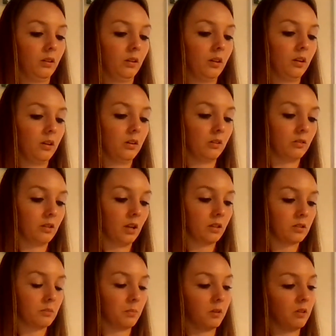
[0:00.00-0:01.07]
Okay, your
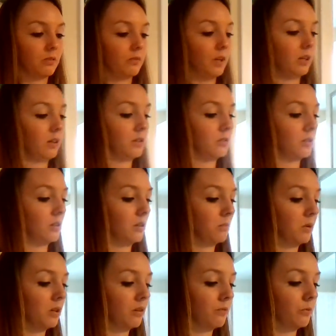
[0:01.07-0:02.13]
next benefit is going to
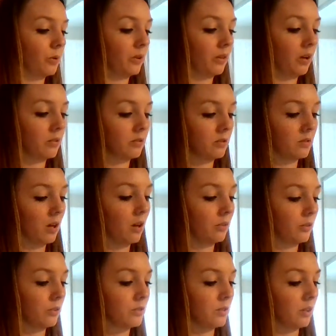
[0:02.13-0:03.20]
be the
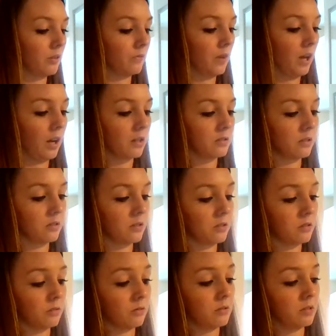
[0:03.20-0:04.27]
$4,000 of
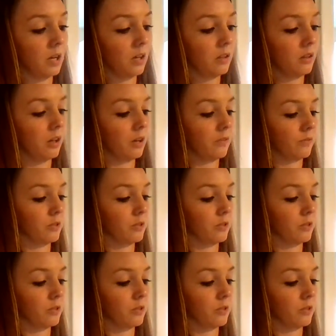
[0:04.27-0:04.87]
accidental death life